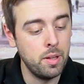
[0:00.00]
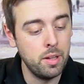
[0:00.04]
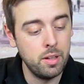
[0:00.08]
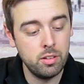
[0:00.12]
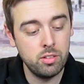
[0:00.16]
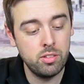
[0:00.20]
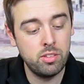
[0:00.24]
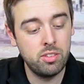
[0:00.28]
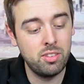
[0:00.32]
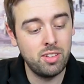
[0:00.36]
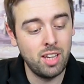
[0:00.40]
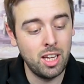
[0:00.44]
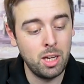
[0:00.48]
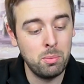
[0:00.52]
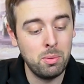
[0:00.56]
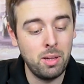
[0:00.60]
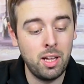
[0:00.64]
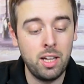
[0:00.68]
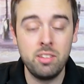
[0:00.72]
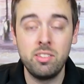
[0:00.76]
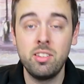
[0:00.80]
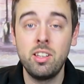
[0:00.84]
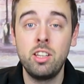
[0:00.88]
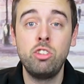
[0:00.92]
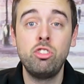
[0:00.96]

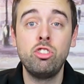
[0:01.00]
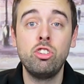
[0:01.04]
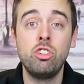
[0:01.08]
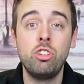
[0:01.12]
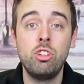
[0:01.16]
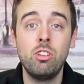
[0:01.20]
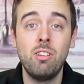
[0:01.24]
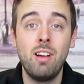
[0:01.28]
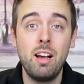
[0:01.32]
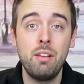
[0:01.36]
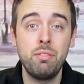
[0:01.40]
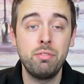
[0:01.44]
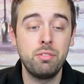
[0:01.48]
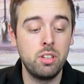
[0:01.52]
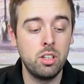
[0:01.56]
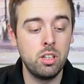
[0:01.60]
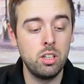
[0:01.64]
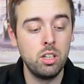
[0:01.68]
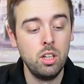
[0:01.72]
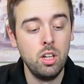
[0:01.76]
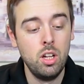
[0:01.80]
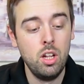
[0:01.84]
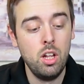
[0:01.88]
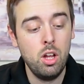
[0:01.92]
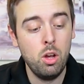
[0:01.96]
stabilization you're
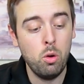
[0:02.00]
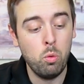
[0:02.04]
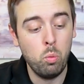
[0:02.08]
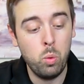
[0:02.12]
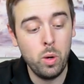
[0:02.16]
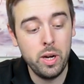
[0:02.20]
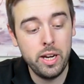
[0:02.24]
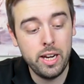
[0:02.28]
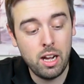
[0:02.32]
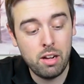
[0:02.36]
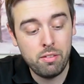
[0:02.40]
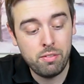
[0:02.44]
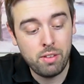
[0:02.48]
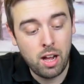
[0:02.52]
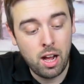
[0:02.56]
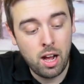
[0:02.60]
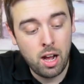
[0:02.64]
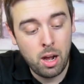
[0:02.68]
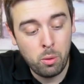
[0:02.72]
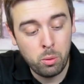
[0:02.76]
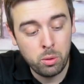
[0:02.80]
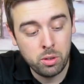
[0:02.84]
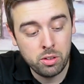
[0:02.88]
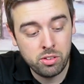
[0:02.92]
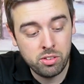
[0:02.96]
after. We have
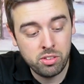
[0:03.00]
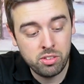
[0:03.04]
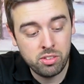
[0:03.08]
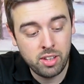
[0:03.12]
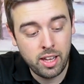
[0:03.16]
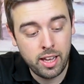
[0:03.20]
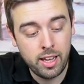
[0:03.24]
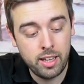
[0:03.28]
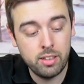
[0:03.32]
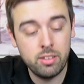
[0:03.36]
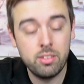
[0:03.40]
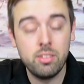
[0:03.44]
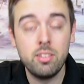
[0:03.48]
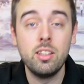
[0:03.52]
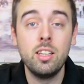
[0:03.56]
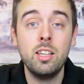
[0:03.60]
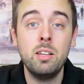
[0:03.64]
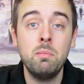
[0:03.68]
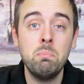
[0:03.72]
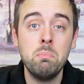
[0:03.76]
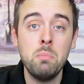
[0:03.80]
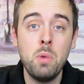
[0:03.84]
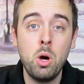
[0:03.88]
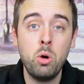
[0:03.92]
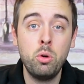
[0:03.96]
ours set
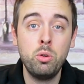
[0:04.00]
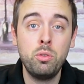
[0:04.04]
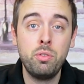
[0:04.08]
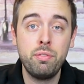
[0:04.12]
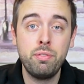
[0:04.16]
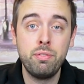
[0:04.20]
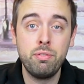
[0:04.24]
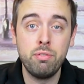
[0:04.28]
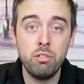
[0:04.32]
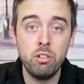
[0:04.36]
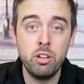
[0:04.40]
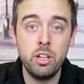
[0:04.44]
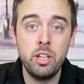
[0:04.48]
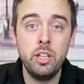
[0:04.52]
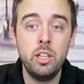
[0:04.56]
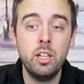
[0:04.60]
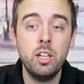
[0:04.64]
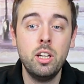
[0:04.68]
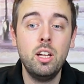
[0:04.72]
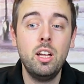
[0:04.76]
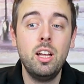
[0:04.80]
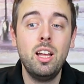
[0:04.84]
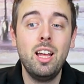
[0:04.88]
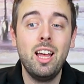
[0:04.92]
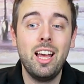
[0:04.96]
in mode 3,
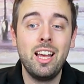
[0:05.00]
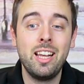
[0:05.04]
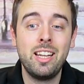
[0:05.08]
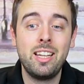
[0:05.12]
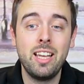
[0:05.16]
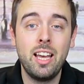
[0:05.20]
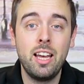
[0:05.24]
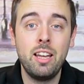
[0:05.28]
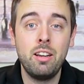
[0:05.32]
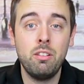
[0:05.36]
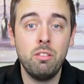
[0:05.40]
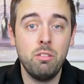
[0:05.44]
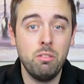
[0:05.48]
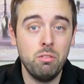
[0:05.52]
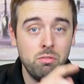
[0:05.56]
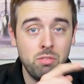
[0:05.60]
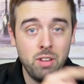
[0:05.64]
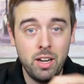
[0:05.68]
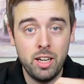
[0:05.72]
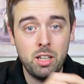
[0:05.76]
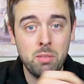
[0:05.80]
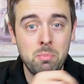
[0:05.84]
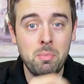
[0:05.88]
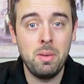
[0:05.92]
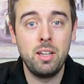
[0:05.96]
again
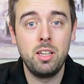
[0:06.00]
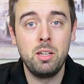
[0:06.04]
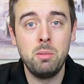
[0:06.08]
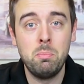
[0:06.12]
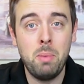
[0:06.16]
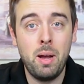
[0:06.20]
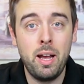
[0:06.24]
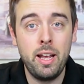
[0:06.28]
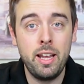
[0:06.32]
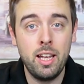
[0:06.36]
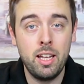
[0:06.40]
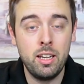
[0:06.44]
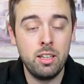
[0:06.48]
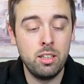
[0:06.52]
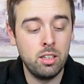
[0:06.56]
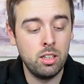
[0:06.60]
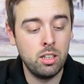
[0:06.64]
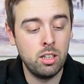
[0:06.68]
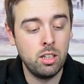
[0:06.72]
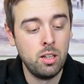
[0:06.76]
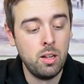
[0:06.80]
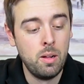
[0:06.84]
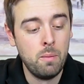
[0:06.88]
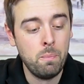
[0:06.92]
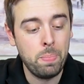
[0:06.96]
recommended by
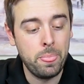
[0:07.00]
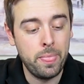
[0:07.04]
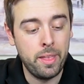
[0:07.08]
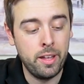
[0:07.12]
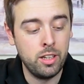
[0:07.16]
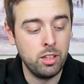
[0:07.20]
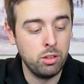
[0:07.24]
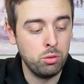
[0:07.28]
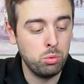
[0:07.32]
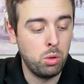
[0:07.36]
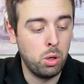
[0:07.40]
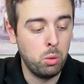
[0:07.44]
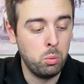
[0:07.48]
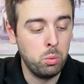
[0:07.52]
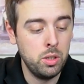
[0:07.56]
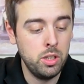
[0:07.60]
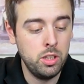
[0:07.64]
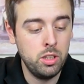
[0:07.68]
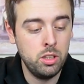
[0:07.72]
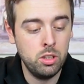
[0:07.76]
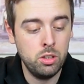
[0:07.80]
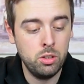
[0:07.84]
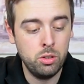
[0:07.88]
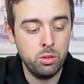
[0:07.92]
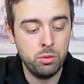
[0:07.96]
Ender, and it's what we
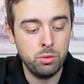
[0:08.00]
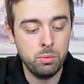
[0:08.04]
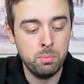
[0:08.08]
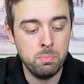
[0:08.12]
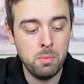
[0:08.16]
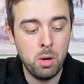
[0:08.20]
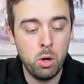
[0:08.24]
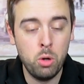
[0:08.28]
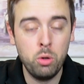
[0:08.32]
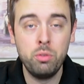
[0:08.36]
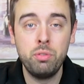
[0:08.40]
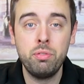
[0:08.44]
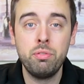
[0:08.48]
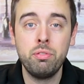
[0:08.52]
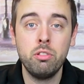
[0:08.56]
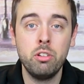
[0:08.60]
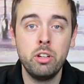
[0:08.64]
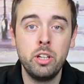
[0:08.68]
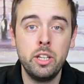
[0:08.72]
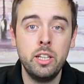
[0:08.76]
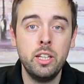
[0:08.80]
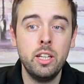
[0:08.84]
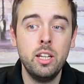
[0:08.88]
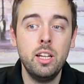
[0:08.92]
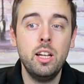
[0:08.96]
use, mode
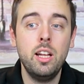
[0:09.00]
3.